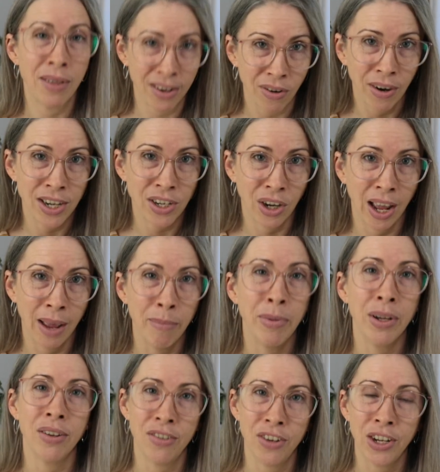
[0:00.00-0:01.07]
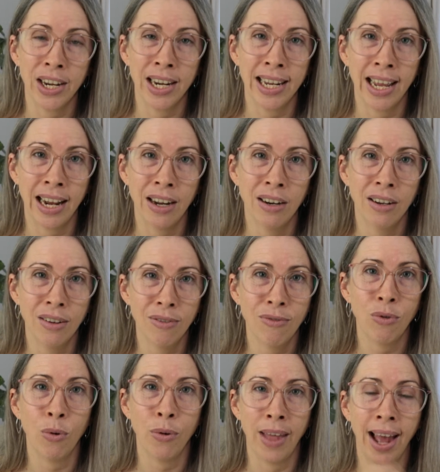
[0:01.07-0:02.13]
is a great time because you're going to get it
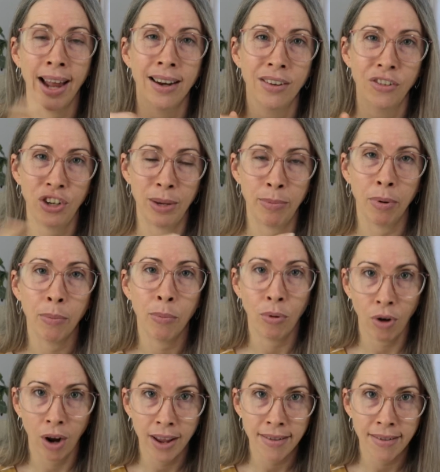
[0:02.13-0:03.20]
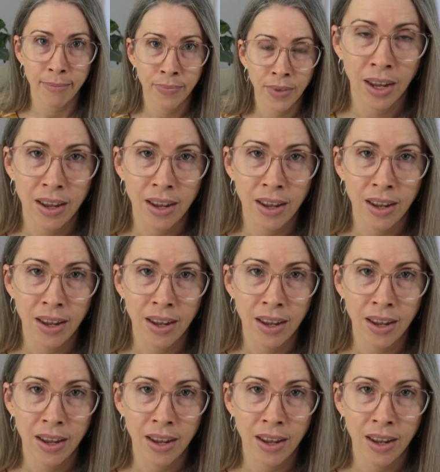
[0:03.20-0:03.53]
for that cheaper price.